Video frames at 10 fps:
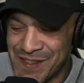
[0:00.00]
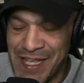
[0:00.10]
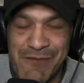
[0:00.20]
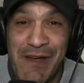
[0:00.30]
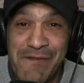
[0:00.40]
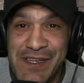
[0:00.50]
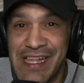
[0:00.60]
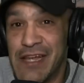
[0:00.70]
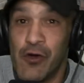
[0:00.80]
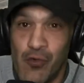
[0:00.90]
so that's why I feel
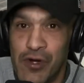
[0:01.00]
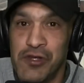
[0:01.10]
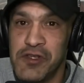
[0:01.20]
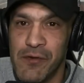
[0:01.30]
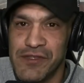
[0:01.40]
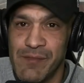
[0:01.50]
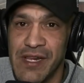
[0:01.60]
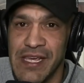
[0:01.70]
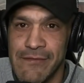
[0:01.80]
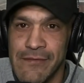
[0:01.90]
like, what are you supposed to
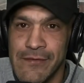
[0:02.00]
believe?